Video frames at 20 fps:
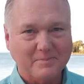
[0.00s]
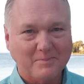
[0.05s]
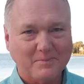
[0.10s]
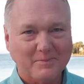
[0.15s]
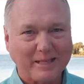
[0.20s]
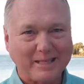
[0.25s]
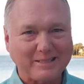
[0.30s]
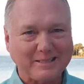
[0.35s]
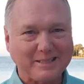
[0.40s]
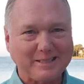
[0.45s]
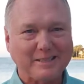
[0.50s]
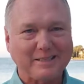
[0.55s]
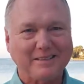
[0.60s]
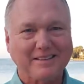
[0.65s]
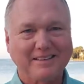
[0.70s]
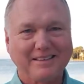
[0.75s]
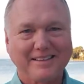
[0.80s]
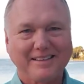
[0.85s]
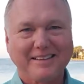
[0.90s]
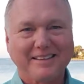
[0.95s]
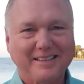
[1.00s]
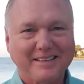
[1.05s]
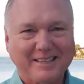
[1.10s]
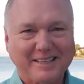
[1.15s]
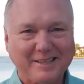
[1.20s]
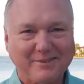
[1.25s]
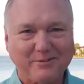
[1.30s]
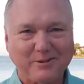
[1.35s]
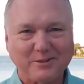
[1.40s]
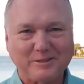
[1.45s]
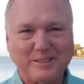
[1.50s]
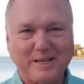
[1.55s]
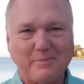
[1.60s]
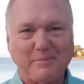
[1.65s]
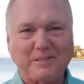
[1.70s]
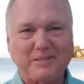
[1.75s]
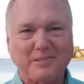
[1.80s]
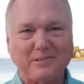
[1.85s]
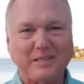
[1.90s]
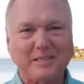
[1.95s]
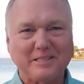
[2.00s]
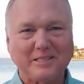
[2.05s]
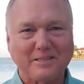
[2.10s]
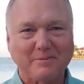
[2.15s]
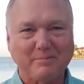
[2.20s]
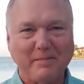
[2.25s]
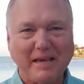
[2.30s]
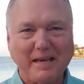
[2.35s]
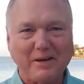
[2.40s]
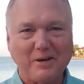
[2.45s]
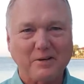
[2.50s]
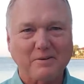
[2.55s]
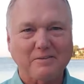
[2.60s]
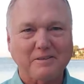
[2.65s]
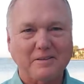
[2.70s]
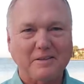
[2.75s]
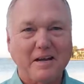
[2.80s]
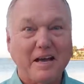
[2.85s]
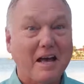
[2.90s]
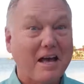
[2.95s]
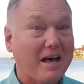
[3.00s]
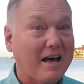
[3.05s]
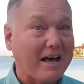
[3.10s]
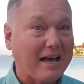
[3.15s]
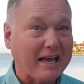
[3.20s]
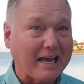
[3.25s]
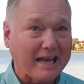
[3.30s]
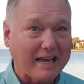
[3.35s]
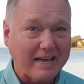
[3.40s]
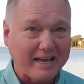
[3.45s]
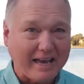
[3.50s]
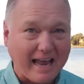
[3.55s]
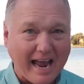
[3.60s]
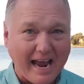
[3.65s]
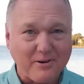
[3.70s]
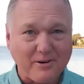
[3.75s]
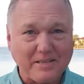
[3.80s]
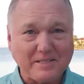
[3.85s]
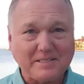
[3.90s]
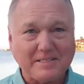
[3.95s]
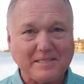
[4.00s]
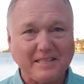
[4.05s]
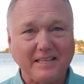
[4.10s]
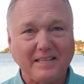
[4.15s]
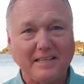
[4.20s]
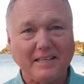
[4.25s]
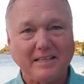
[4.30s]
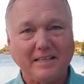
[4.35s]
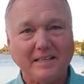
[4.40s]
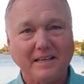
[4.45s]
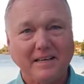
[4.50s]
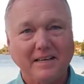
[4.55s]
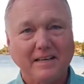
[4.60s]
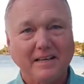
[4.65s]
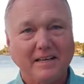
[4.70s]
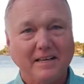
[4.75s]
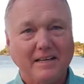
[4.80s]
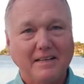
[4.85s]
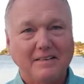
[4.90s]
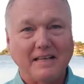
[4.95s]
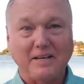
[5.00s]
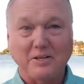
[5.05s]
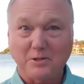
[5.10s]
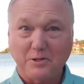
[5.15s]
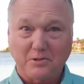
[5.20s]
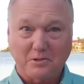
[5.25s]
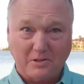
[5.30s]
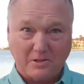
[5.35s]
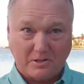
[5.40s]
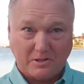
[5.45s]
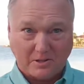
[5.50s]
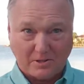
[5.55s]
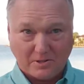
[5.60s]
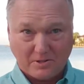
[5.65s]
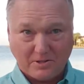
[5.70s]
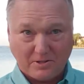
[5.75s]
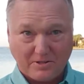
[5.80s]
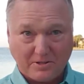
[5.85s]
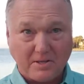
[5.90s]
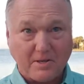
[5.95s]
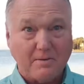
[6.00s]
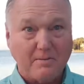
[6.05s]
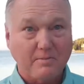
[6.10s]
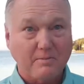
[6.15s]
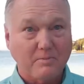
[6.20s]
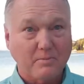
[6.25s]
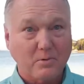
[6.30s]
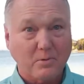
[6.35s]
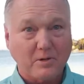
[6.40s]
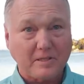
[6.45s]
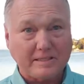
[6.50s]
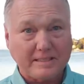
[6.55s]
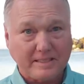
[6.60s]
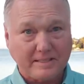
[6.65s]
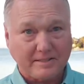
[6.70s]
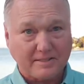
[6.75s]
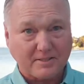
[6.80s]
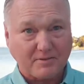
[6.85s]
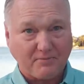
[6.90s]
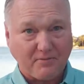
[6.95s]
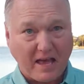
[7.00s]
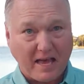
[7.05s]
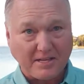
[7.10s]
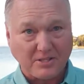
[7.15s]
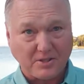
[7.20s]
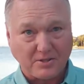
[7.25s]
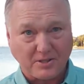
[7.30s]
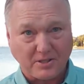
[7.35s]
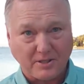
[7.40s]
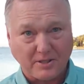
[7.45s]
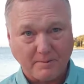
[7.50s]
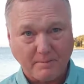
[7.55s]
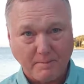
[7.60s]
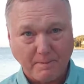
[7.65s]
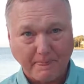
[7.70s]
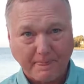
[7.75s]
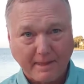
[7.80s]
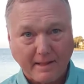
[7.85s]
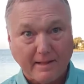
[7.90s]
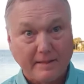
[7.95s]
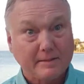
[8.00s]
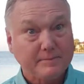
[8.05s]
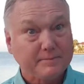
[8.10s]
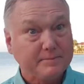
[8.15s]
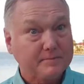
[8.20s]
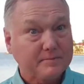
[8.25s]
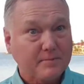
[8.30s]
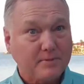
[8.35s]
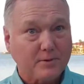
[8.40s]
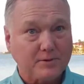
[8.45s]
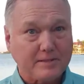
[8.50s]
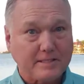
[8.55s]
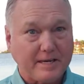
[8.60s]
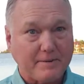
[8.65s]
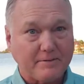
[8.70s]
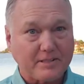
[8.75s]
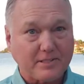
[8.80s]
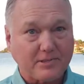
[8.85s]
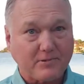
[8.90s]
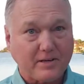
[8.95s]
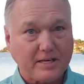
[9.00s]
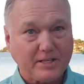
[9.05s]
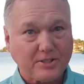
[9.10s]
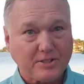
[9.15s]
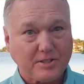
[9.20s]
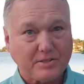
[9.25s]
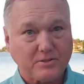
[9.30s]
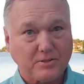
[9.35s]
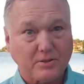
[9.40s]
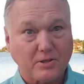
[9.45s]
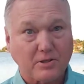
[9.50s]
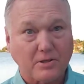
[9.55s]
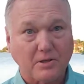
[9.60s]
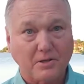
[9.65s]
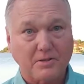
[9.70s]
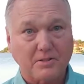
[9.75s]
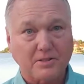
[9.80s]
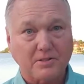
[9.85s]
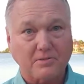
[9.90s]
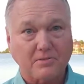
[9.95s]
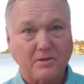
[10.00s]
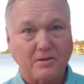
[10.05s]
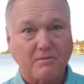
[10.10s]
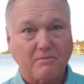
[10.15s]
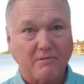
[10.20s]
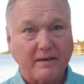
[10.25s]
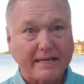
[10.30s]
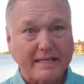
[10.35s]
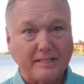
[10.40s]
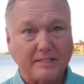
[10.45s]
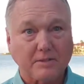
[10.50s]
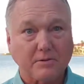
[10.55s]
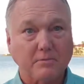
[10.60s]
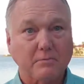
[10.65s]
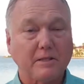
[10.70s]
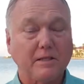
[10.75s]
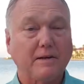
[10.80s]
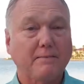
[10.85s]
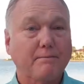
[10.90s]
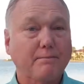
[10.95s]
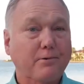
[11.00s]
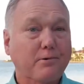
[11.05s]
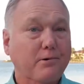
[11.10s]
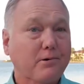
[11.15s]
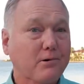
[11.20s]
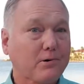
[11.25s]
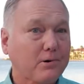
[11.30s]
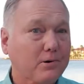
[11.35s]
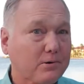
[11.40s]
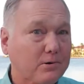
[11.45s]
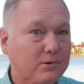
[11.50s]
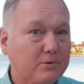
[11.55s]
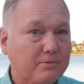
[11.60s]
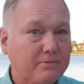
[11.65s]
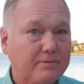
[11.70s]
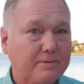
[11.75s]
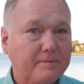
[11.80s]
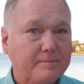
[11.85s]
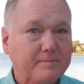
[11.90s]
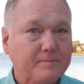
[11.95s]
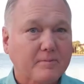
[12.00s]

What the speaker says: That's it. Give your demonstration a makeover. I guarantee that you'll close more deals faster. Your demonstration to close rate will improve.